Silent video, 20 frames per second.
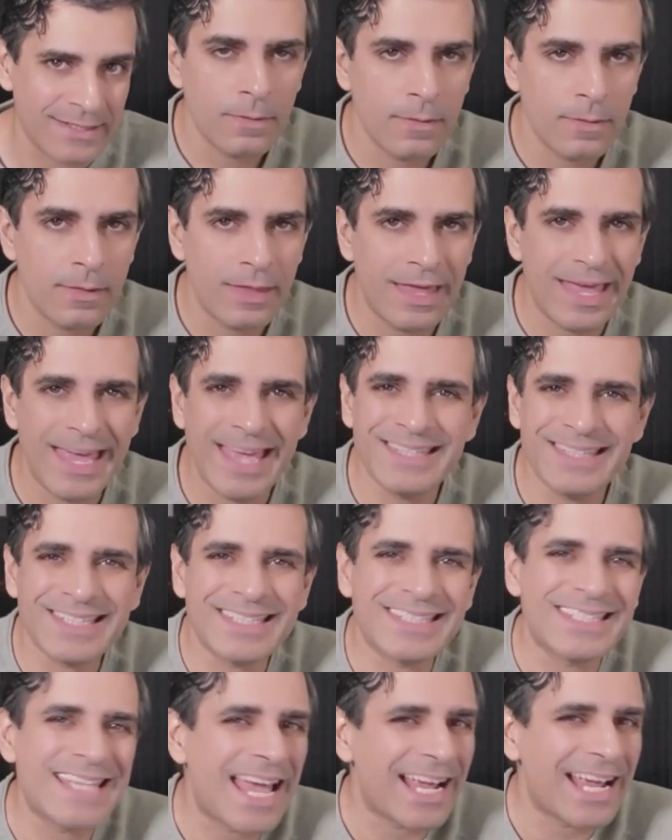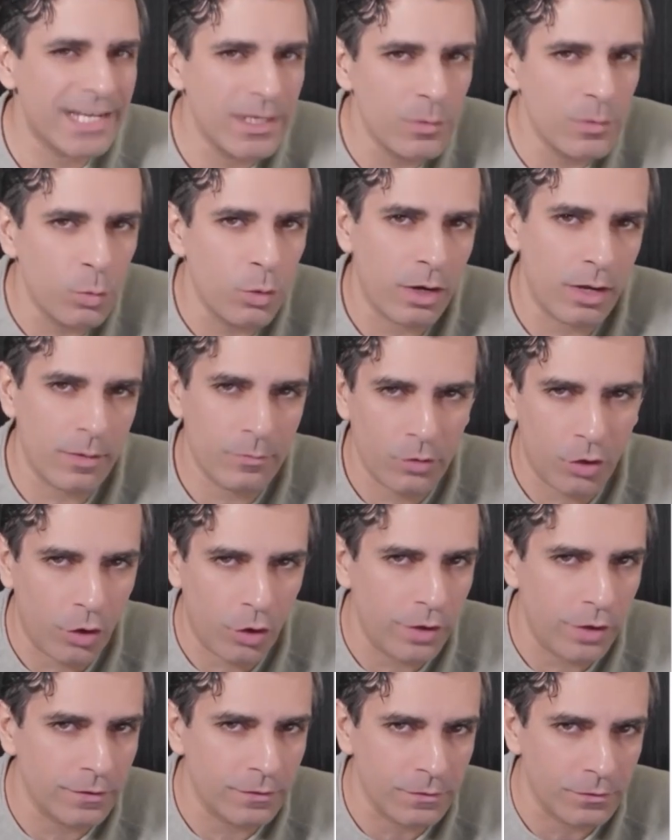Here's exactly what I'm going
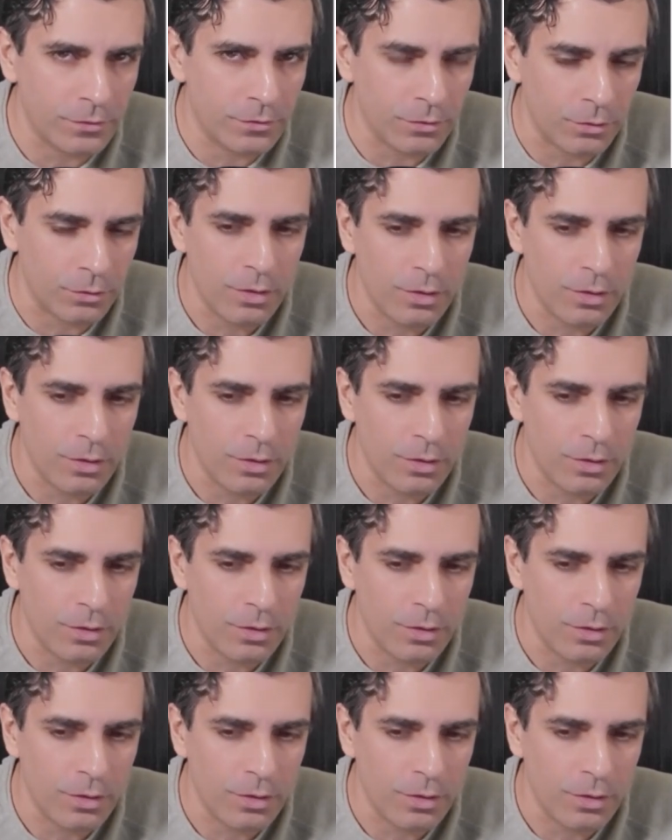to do.